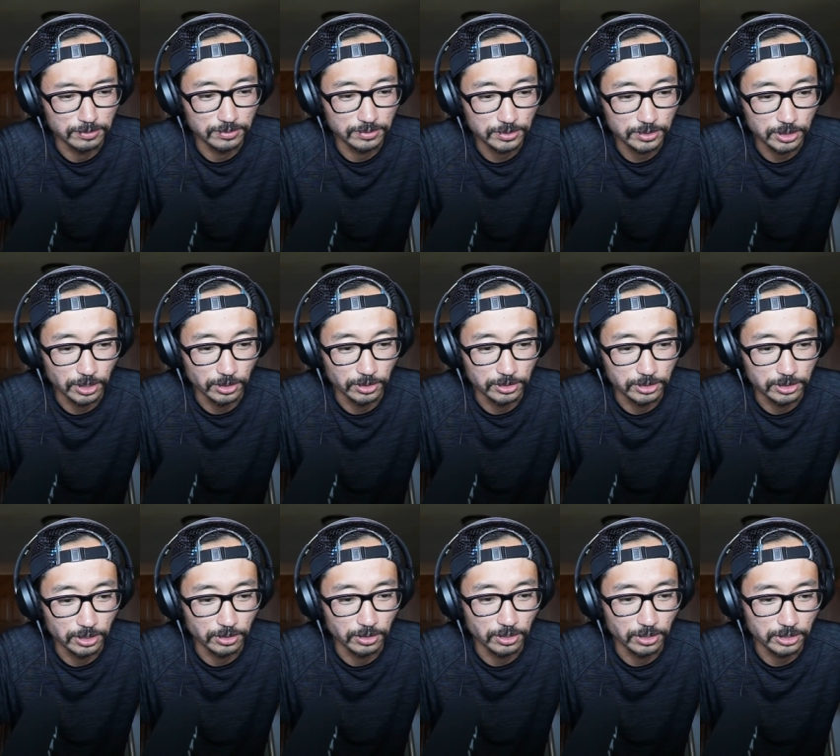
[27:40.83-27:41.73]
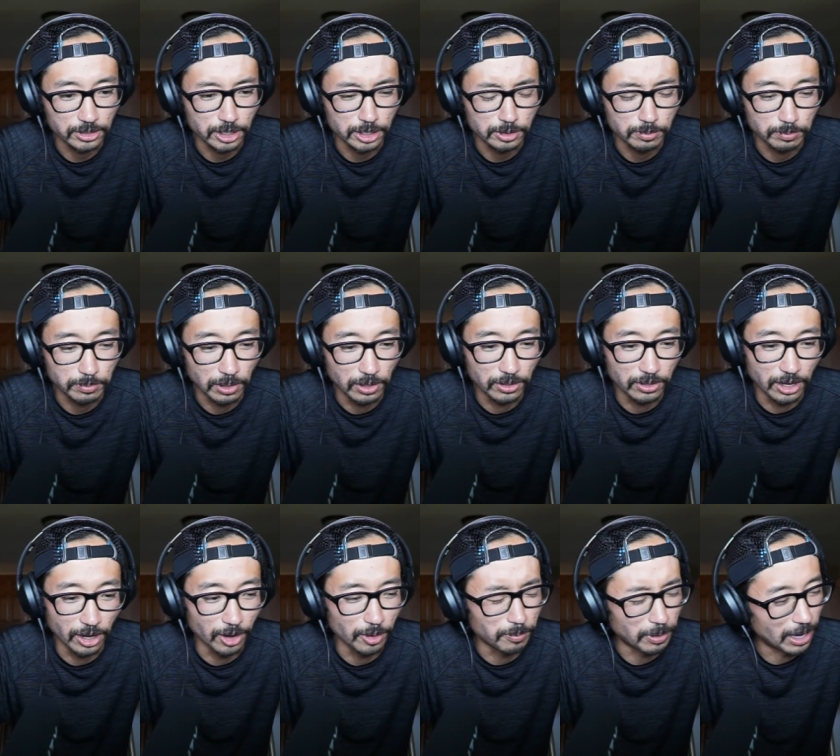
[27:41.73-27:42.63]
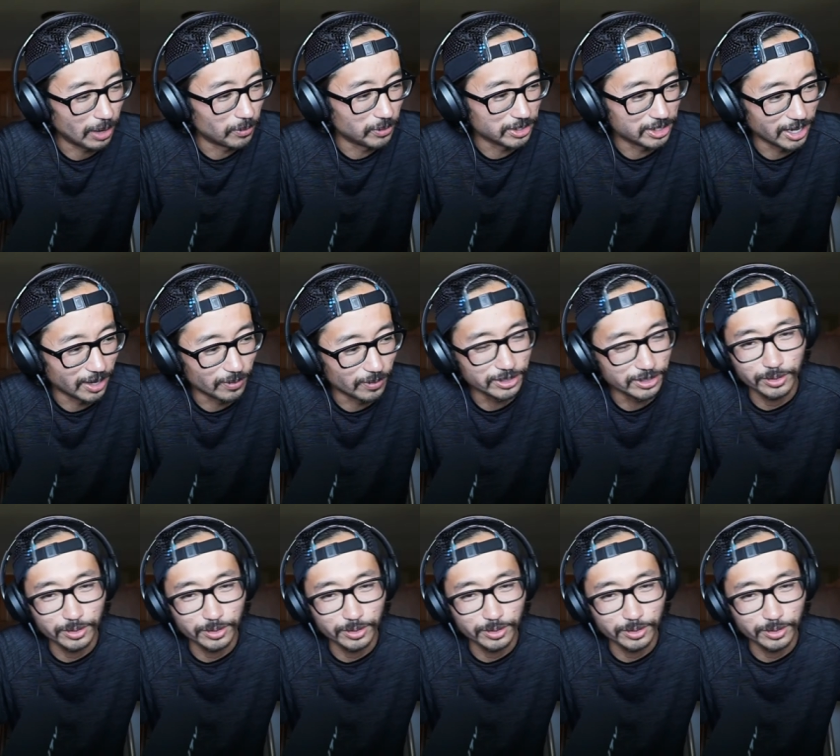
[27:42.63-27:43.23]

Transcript: So Jung Hong says, BOGO, buy one, get one.